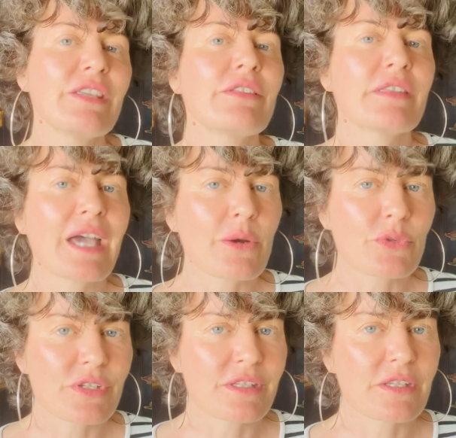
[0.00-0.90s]

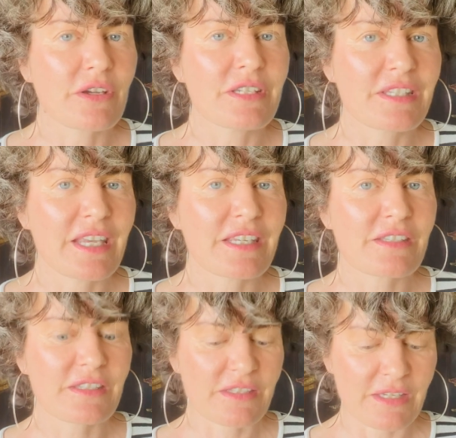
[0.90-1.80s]
thousands on
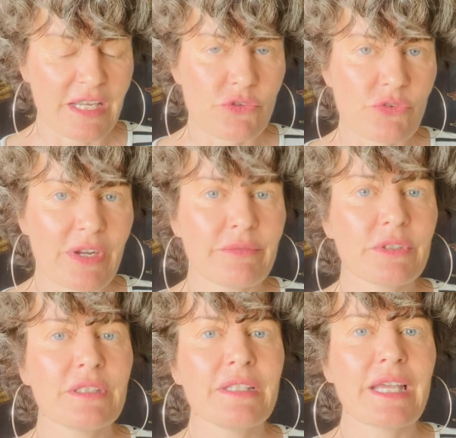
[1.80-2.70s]
tests and travel